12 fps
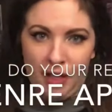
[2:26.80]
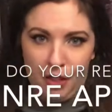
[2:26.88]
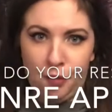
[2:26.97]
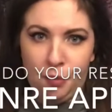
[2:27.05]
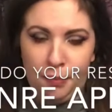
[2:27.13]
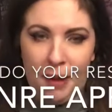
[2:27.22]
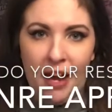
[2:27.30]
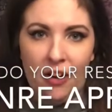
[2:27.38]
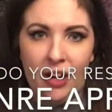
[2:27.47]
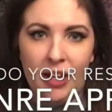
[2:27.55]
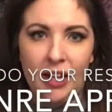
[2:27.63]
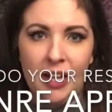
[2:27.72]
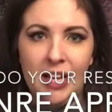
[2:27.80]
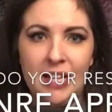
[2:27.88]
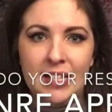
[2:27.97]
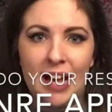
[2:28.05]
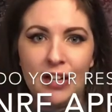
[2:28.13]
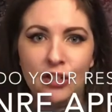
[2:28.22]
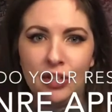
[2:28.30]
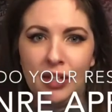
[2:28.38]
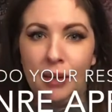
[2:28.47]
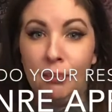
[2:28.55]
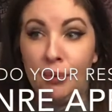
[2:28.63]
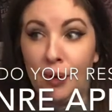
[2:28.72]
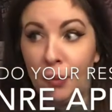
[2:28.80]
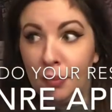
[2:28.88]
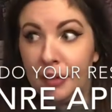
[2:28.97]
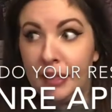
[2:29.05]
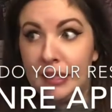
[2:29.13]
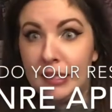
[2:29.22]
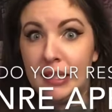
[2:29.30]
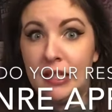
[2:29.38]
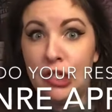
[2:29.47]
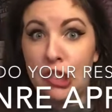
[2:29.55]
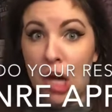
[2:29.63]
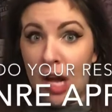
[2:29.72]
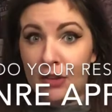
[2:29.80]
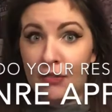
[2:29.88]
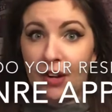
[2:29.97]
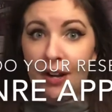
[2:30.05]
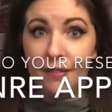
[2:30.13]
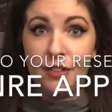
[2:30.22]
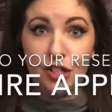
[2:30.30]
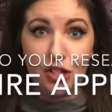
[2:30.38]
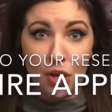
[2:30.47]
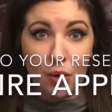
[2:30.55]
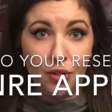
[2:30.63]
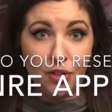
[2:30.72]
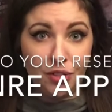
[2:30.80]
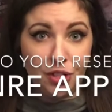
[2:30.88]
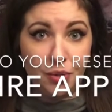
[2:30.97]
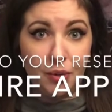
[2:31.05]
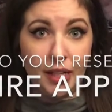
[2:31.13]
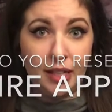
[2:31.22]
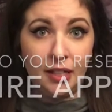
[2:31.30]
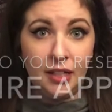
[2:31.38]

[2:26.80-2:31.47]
you're preparing is actually appropriate to the genre of the show you're doing.